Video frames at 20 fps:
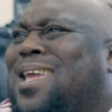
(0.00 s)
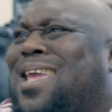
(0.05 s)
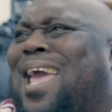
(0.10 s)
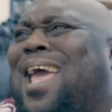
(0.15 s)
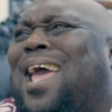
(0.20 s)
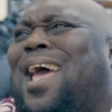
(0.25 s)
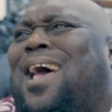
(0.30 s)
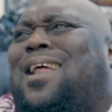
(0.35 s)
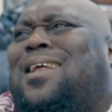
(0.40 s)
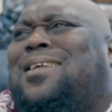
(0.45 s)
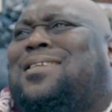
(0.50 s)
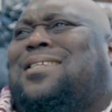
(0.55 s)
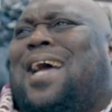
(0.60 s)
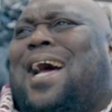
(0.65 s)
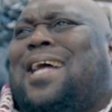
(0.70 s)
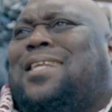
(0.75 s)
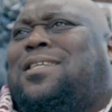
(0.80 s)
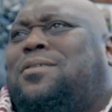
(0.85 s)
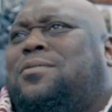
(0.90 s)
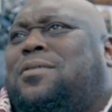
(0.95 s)
Yeah, it's
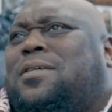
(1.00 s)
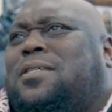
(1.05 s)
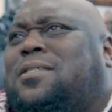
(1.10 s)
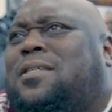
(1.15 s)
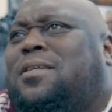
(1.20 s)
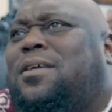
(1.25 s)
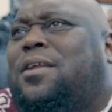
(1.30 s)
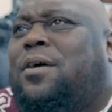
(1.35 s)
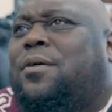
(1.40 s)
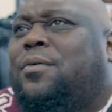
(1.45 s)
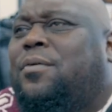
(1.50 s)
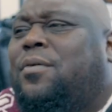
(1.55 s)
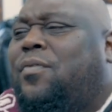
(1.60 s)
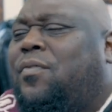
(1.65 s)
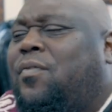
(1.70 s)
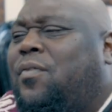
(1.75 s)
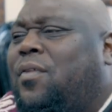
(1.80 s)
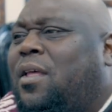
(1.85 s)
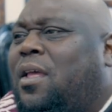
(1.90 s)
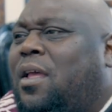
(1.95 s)
got to because when. You
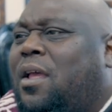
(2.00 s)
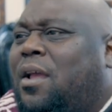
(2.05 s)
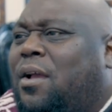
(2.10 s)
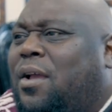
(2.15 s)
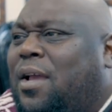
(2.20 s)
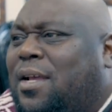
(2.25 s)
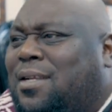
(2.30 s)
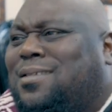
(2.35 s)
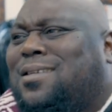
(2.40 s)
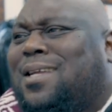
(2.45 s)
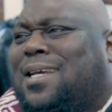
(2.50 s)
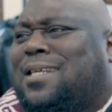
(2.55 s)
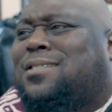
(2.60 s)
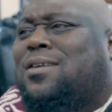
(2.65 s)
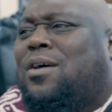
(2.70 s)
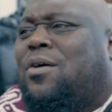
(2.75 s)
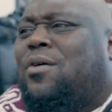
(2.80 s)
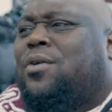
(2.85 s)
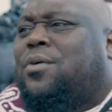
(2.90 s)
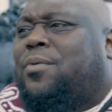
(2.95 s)
know, it's,
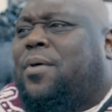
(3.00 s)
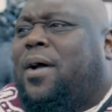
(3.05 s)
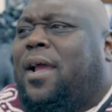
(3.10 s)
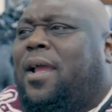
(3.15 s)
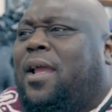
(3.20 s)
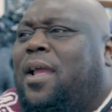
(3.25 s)
it's going Put away.